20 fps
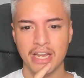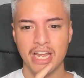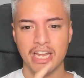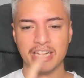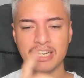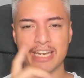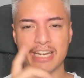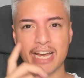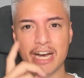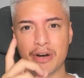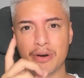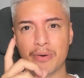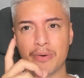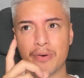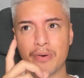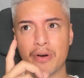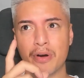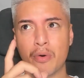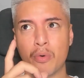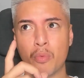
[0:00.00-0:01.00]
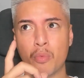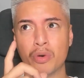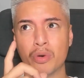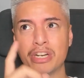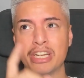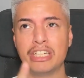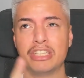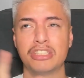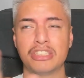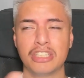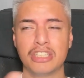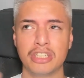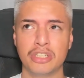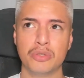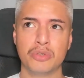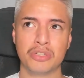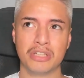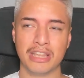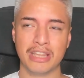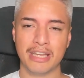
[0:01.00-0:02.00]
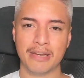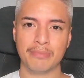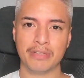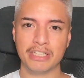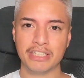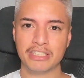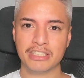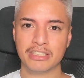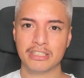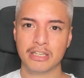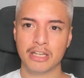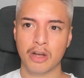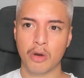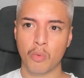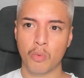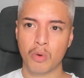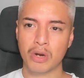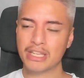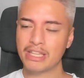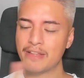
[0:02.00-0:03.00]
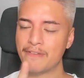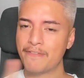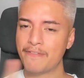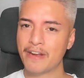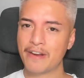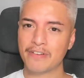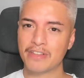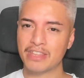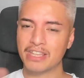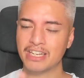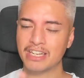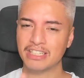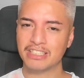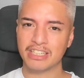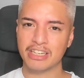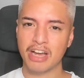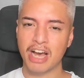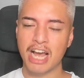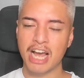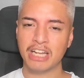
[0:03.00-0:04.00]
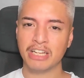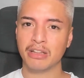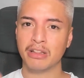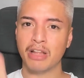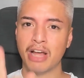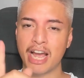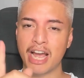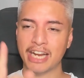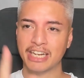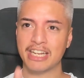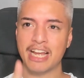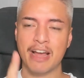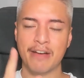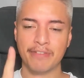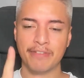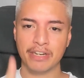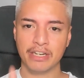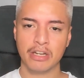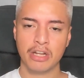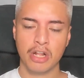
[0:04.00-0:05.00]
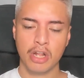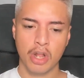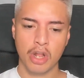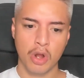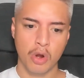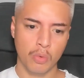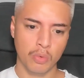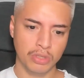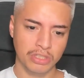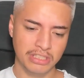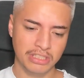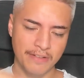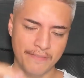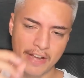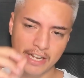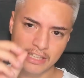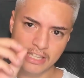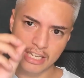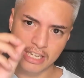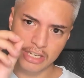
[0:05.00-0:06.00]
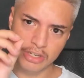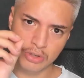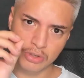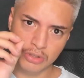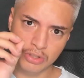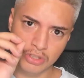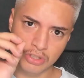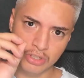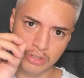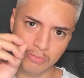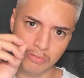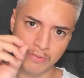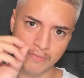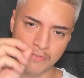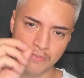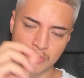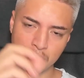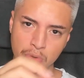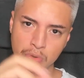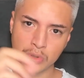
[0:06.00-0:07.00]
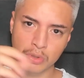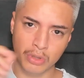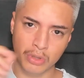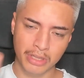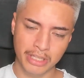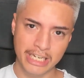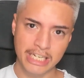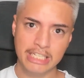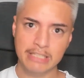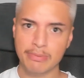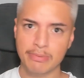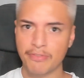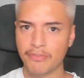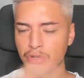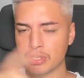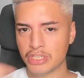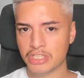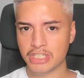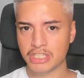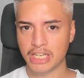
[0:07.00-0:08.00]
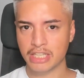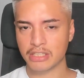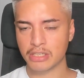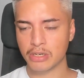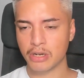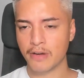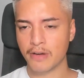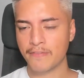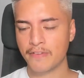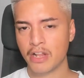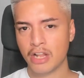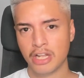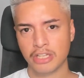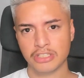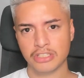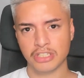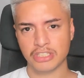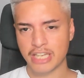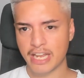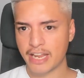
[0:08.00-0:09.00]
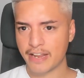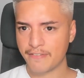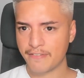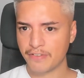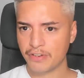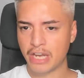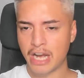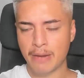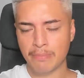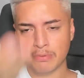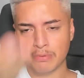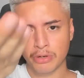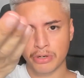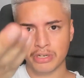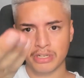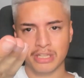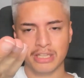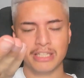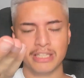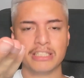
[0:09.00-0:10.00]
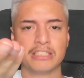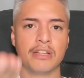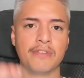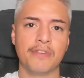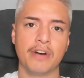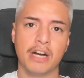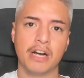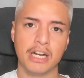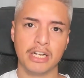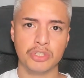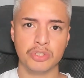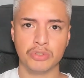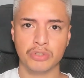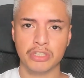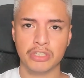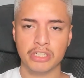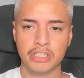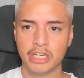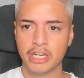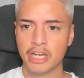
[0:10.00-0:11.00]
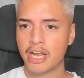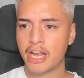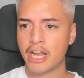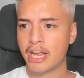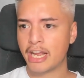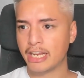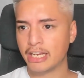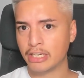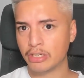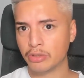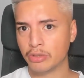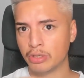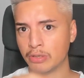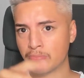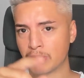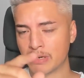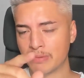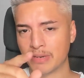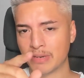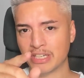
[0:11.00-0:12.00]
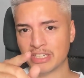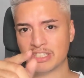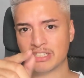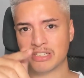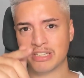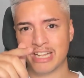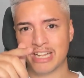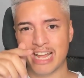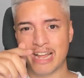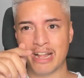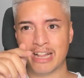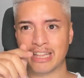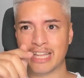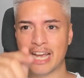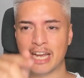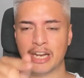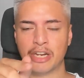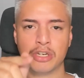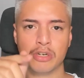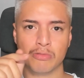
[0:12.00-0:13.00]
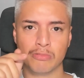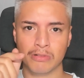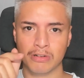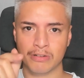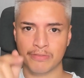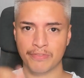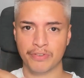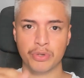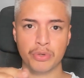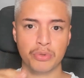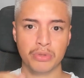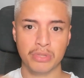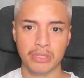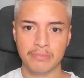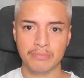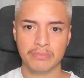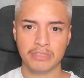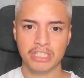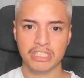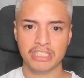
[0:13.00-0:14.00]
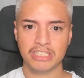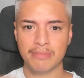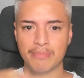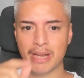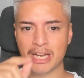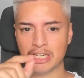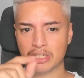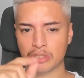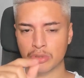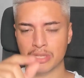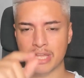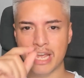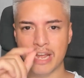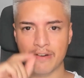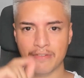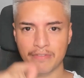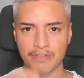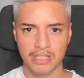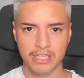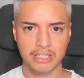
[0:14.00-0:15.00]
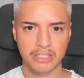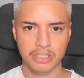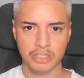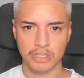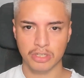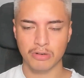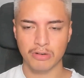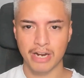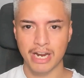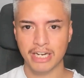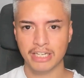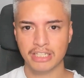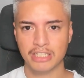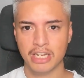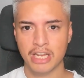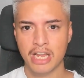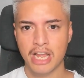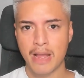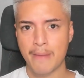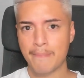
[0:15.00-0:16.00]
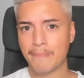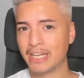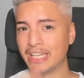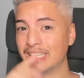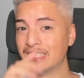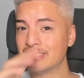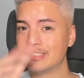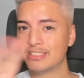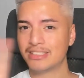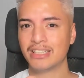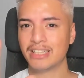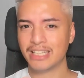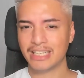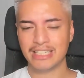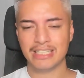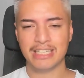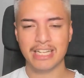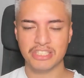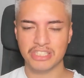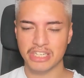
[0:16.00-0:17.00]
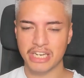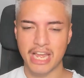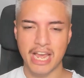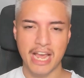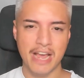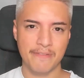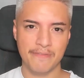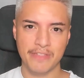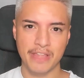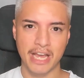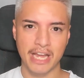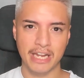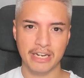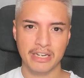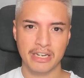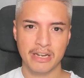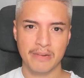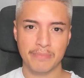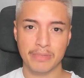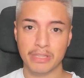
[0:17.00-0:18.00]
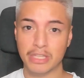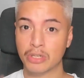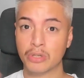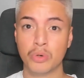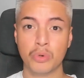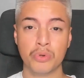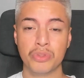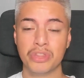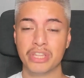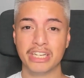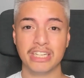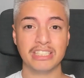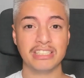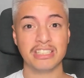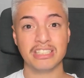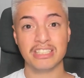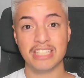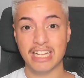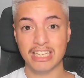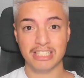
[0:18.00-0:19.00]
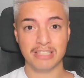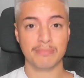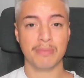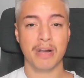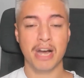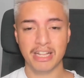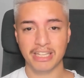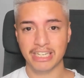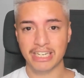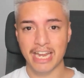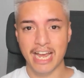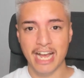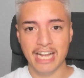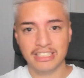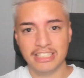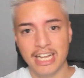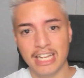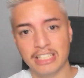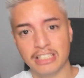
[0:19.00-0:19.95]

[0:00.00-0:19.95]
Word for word: Now, when I used to use Lemlist, one of the favorite things that I liked having was the fact that you could review your leads before you sent it off. So say if you uploaded a list of 100, it would pretty much allow you to review them just to make sure that everything's correct, but instantly doesn't have that. But the cool thing is, is that Smart Lead has that.